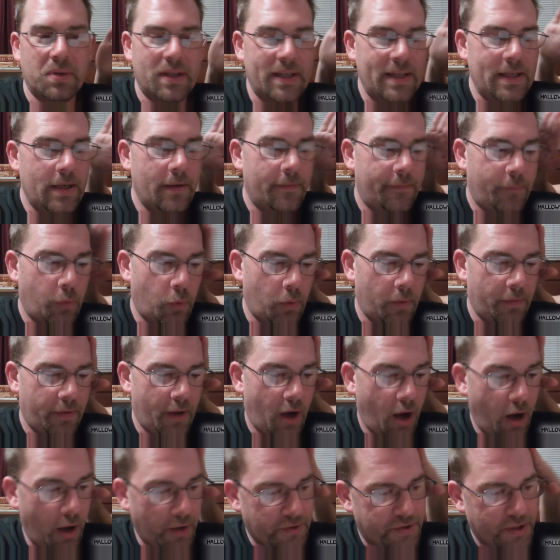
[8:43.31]
bleed for the
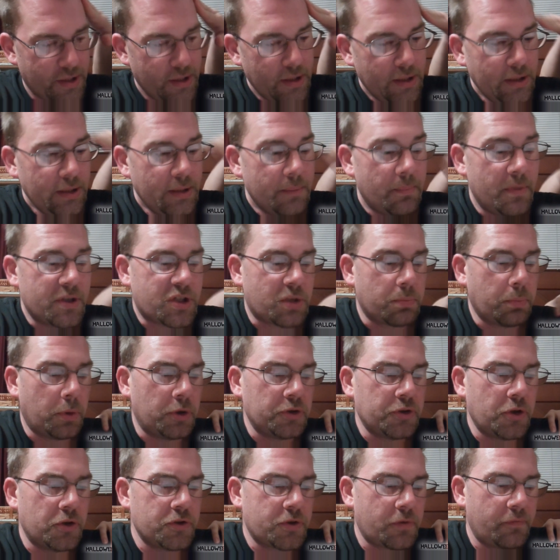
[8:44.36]
haunt. Mr.
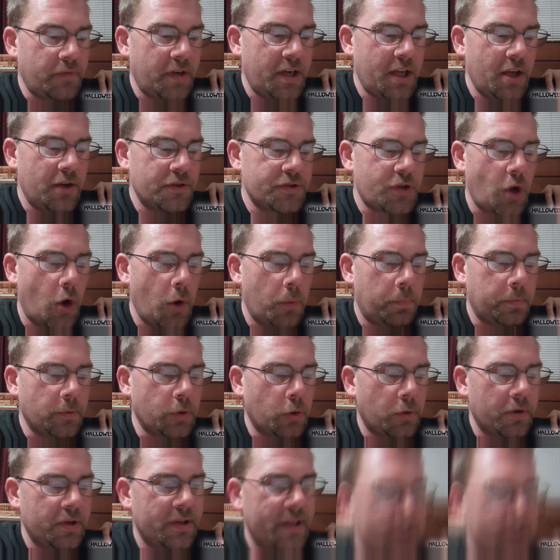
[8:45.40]
Bulldozer Videos, hope Lori